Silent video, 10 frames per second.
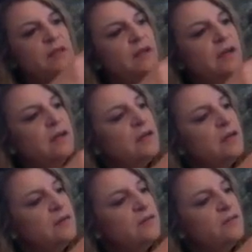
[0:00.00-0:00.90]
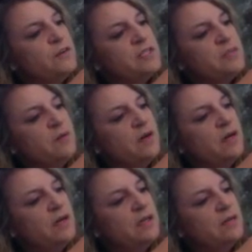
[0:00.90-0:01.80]
The first
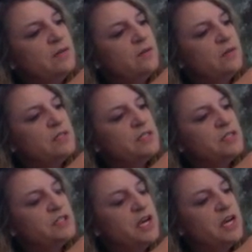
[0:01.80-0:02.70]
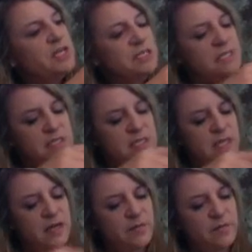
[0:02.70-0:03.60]
one was just
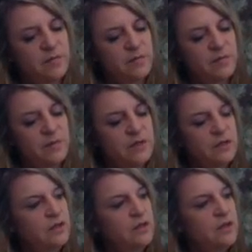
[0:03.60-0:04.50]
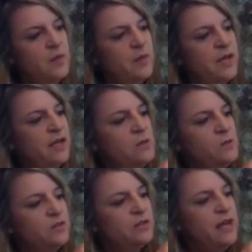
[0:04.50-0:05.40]
your cupcake
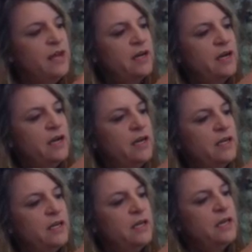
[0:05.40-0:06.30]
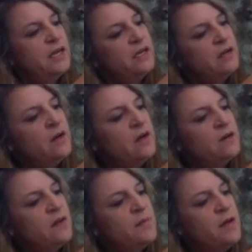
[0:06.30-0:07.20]
holder not cut. I cut
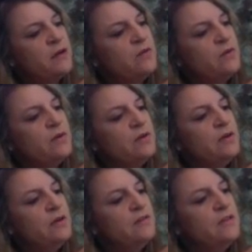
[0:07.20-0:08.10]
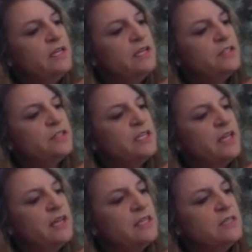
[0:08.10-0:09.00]
about 1/4 of an inch to
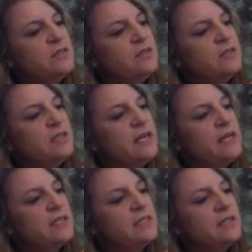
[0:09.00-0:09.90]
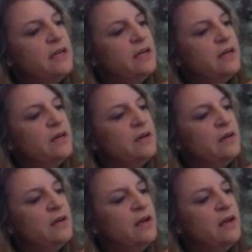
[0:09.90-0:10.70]
get to the next layer,